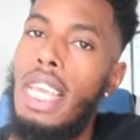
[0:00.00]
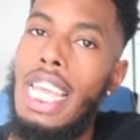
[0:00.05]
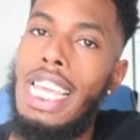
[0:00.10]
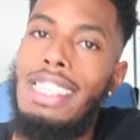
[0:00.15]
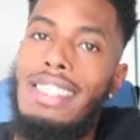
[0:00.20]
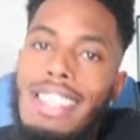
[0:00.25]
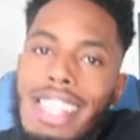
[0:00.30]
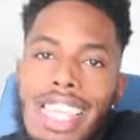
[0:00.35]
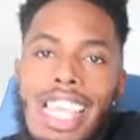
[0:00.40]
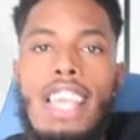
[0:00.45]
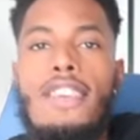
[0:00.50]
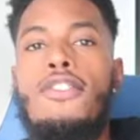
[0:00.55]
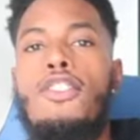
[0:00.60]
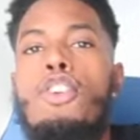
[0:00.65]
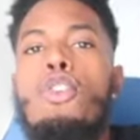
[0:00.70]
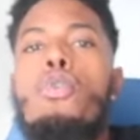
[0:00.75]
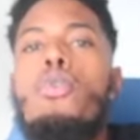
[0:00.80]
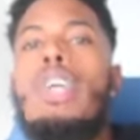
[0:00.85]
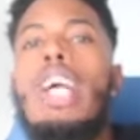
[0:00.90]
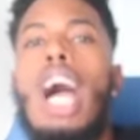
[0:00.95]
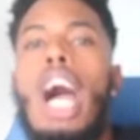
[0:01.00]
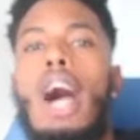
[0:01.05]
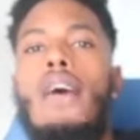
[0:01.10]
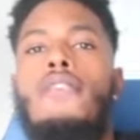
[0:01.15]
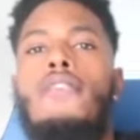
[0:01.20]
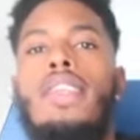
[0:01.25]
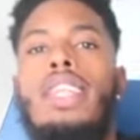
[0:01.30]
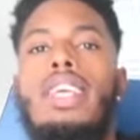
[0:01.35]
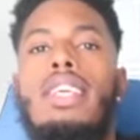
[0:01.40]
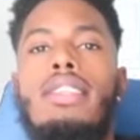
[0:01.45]
It's to give you
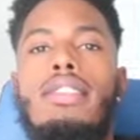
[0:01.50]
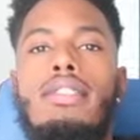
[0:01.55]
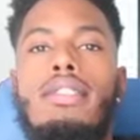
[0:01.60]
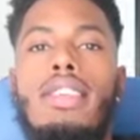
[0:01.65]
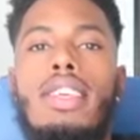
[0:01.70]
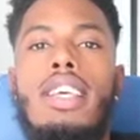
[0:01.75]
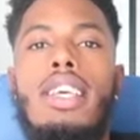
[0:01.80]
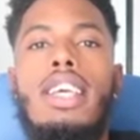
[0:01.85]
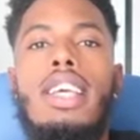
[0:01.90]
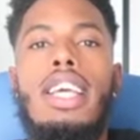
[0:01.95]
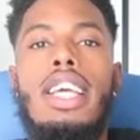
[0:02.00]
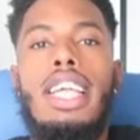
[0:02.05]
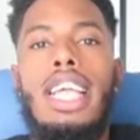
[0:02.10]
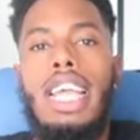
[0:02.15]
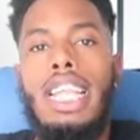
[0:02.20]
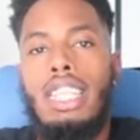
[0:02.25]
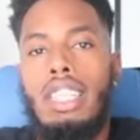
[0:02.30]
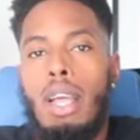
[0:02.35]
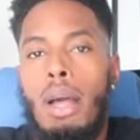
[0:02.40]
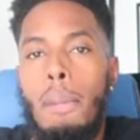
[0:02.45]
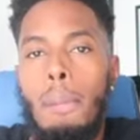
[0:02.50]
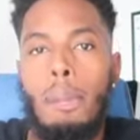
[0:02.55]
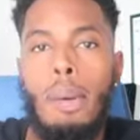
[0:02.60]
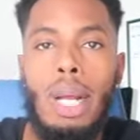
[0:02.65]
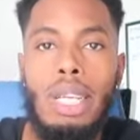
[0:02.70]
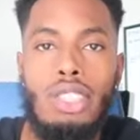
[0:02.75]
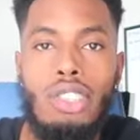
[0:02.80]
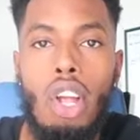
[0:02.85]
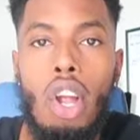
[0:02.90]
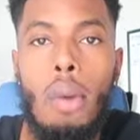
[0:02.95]
confidence. It ain't to
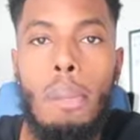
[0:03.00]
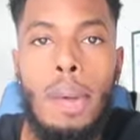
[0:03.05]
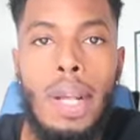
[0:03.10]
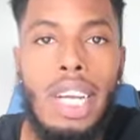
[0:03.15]
impress her